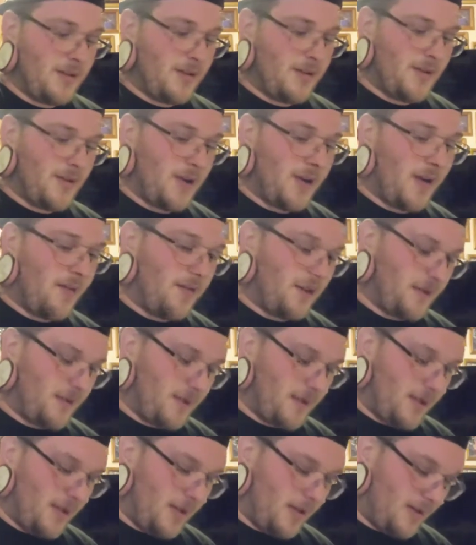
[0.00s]
so
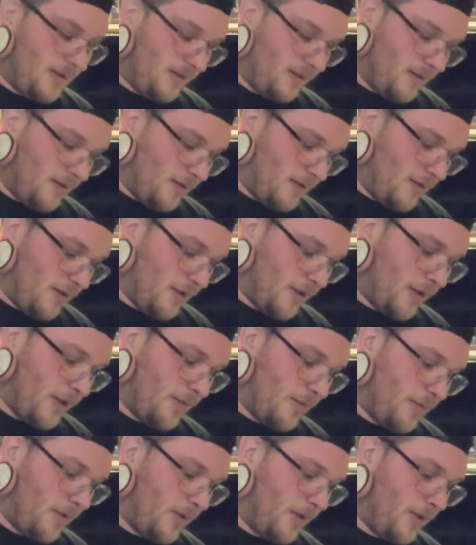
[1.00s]
obviously they're gonna
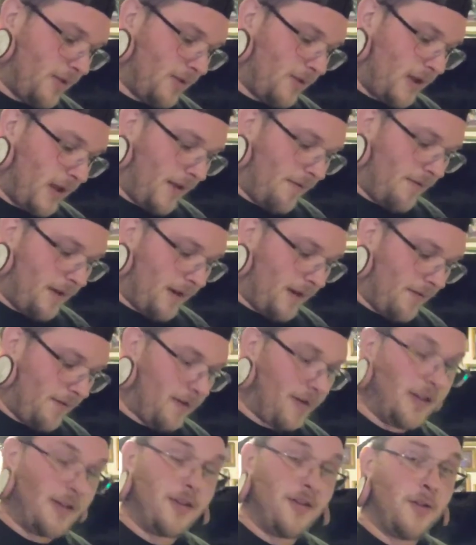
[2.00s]
put a little effing
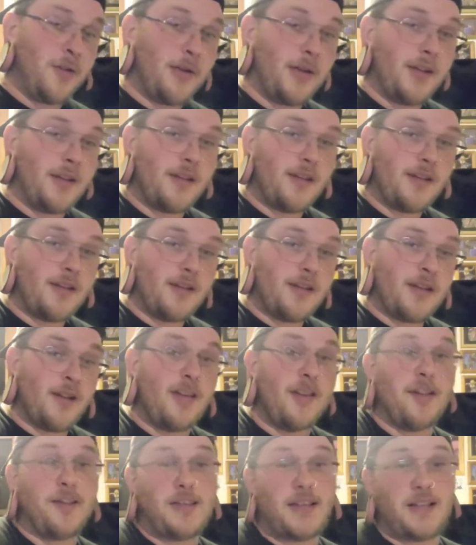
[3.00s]
effort into it.
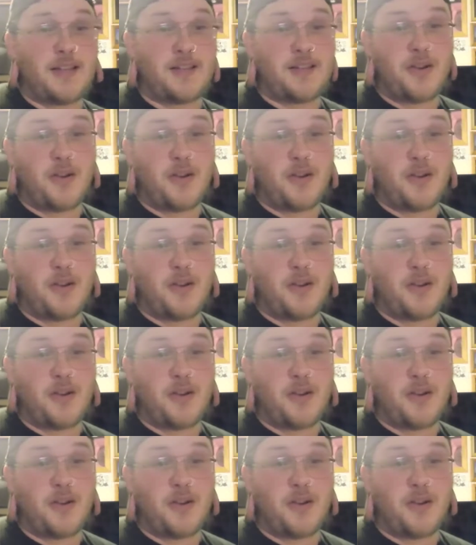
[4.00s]
At least that's